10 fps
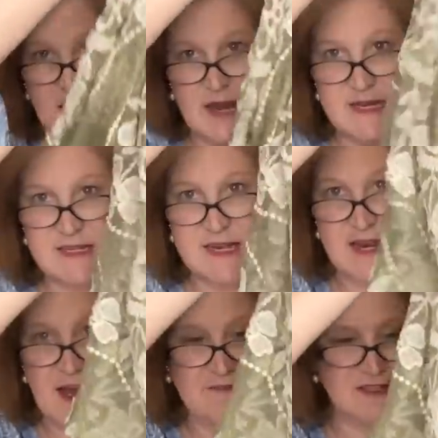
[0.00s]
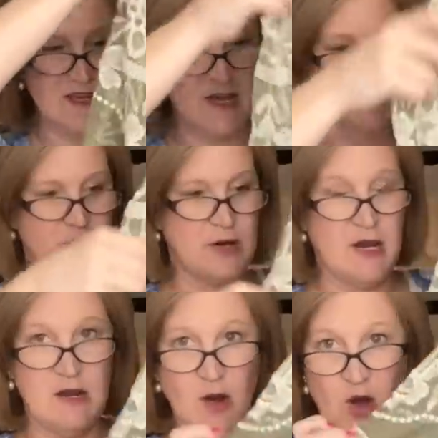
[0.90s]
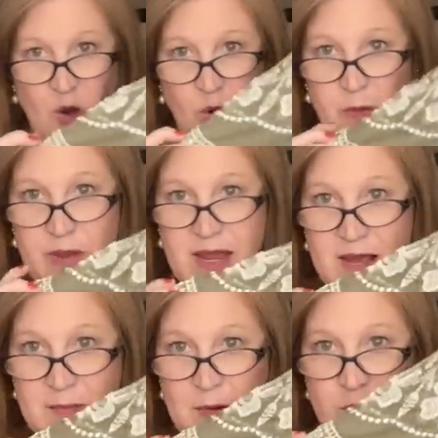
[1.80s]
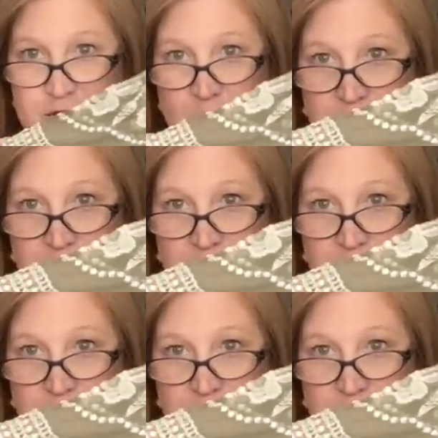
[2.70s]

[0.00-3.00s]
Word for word: and I didn't have sage green or pink in my wardrobe.